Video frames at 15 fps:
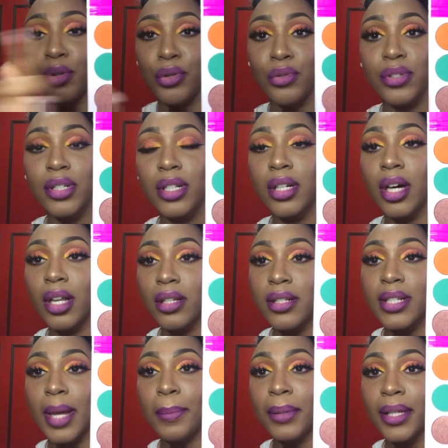Those are the
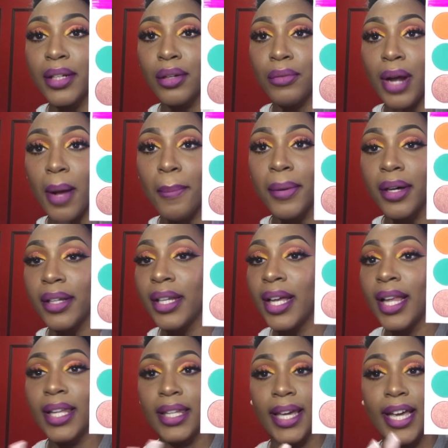colors I played around. But
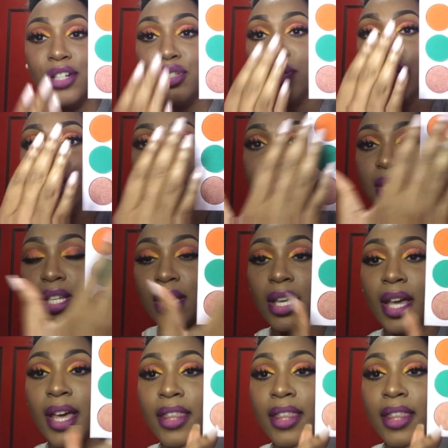like, as you can see,